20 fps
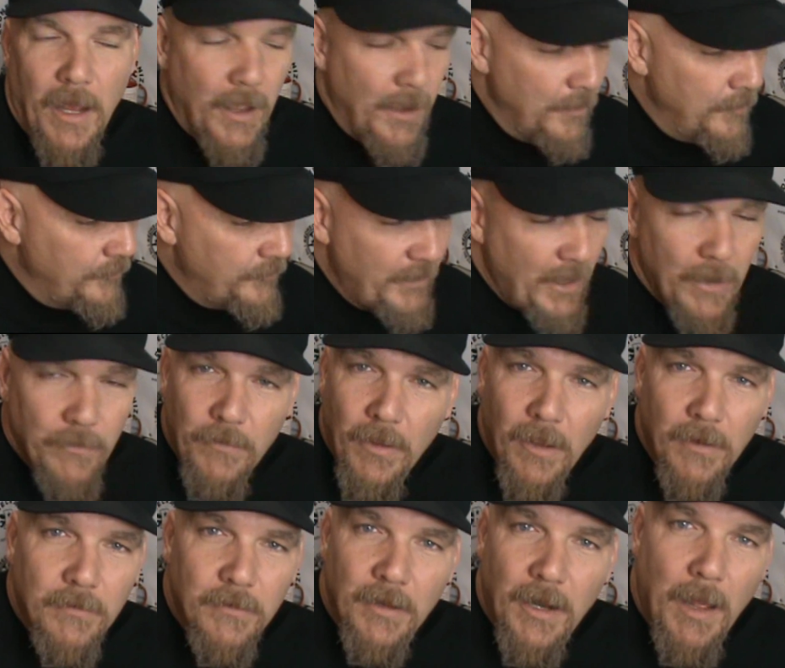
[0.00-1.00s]
I understand
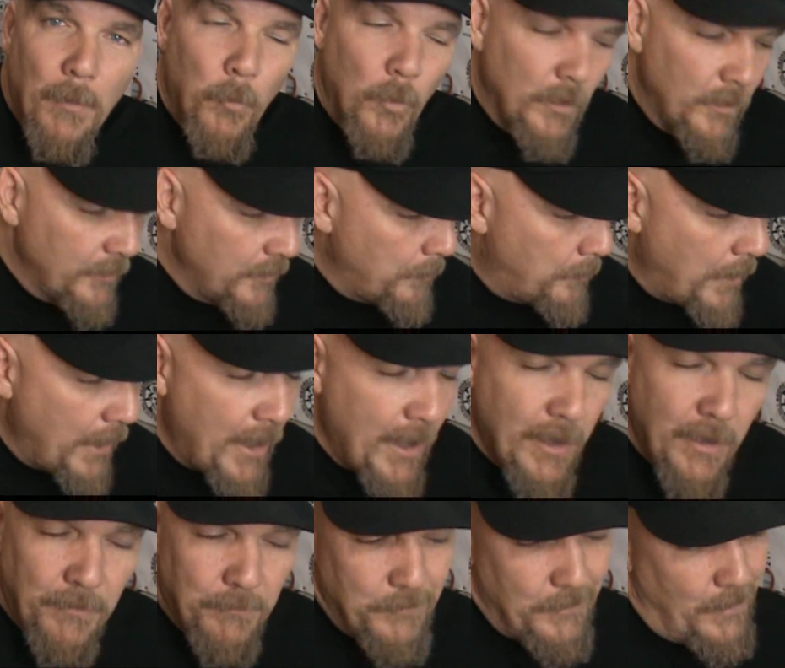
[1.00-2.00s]
that, and I'm willing to
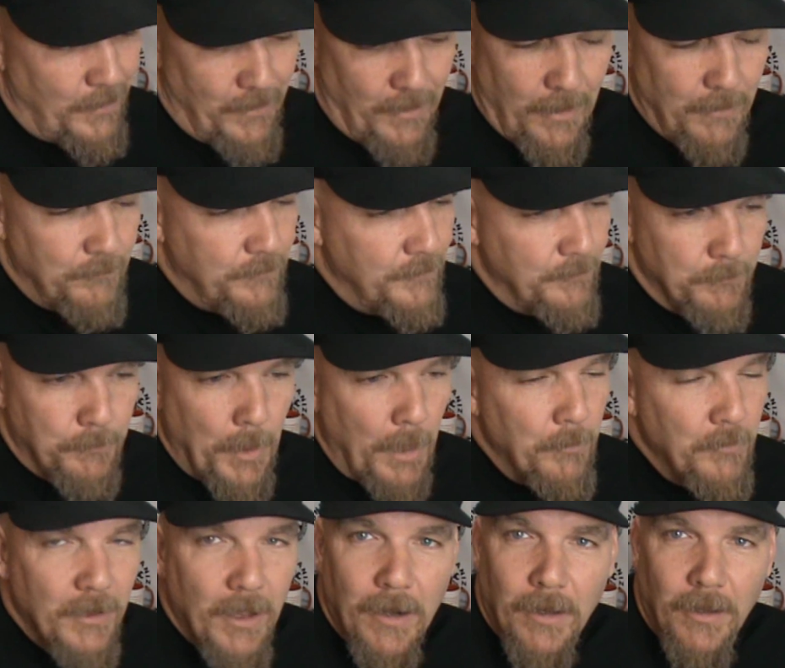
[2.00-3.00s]
pay, but I'm
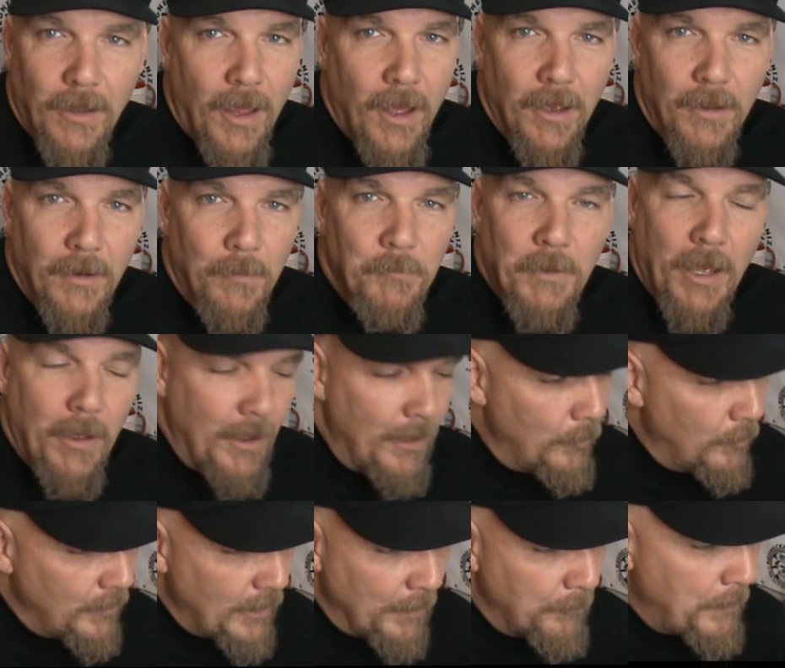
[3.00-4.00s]
probably not a lot.
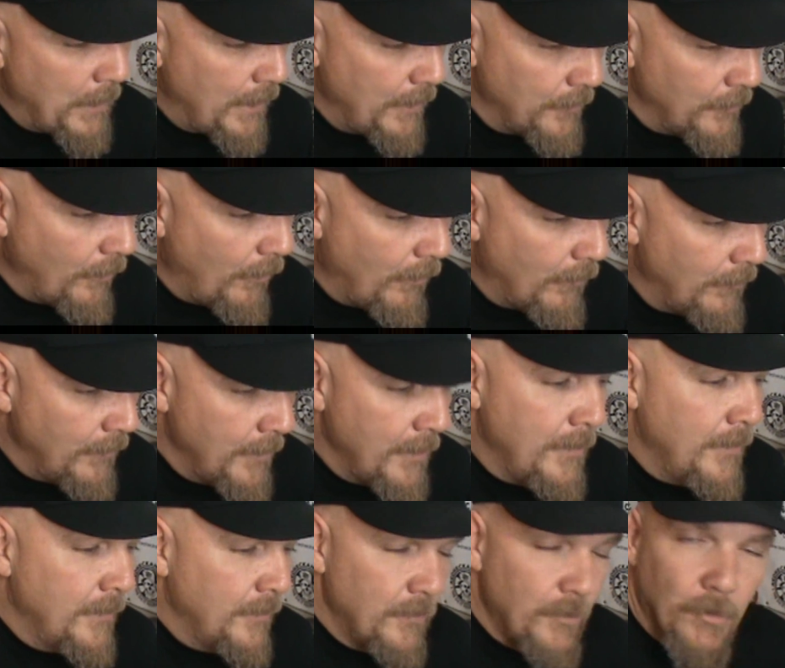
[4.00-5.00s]
I don't like paying at all.
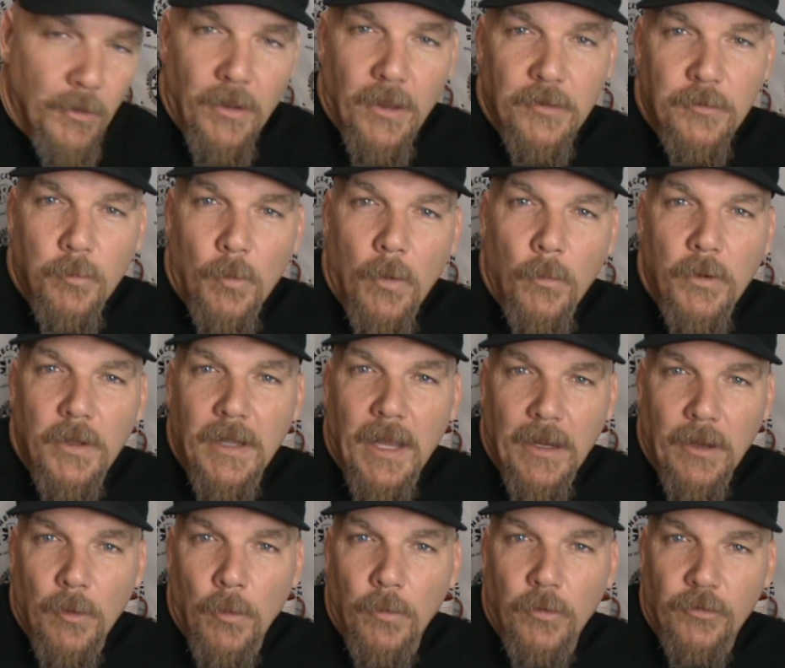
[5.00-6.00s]
You know, that's why we
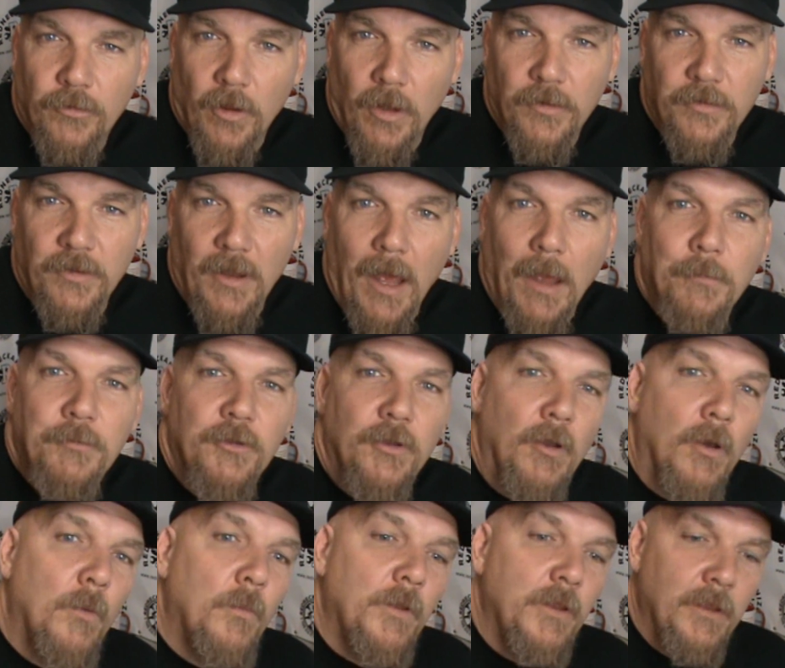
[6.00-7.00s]
like going to truck stops.
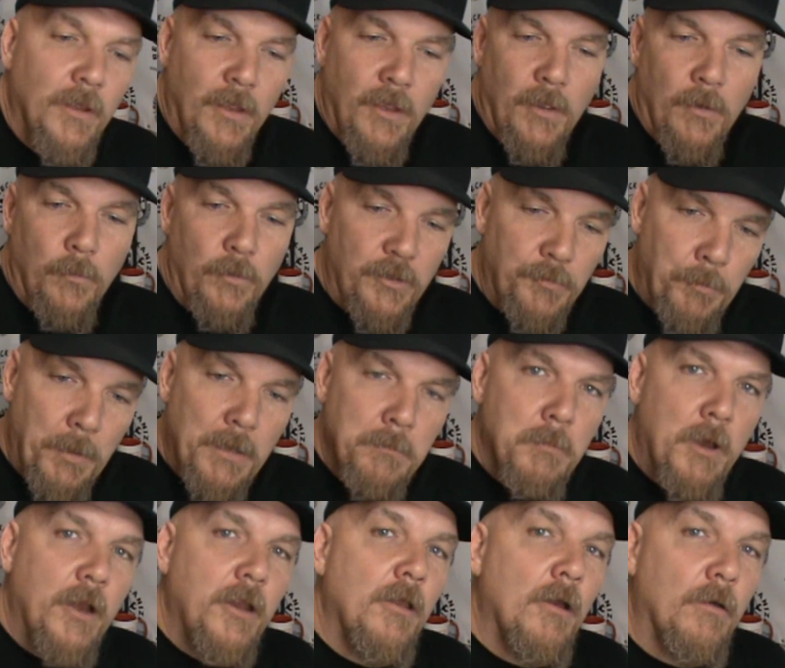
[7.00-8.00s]
You know, we
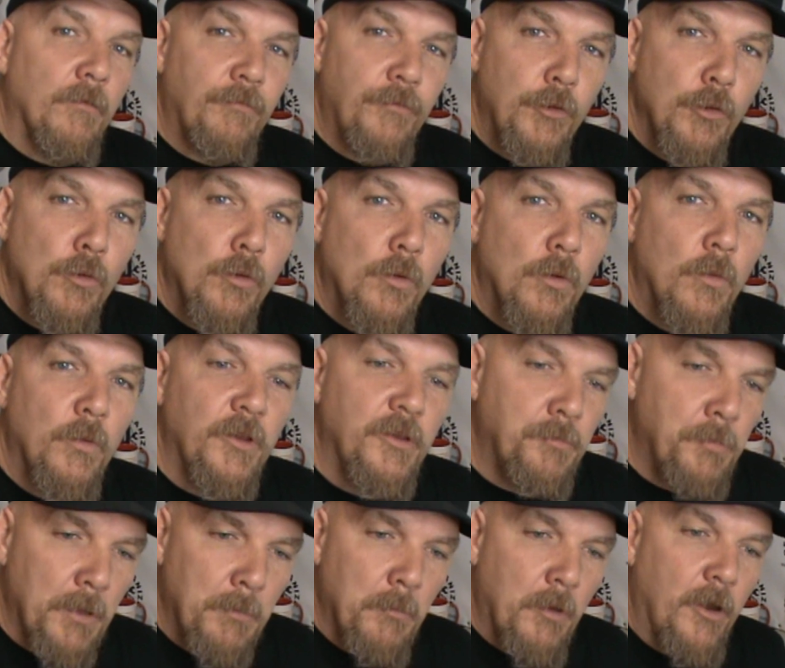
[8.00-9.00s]
spend money on fuel, we
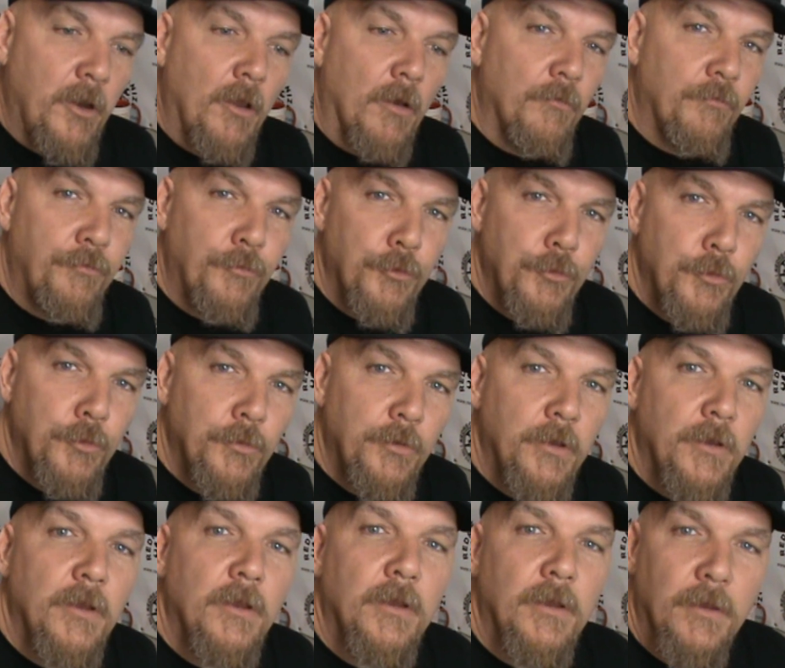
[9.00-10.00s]
spend money on
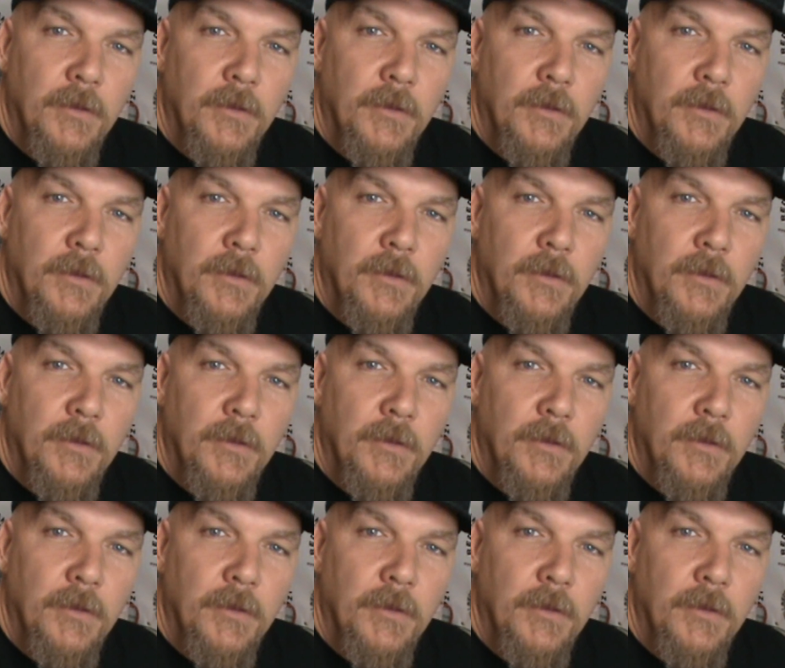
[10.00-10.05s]
food.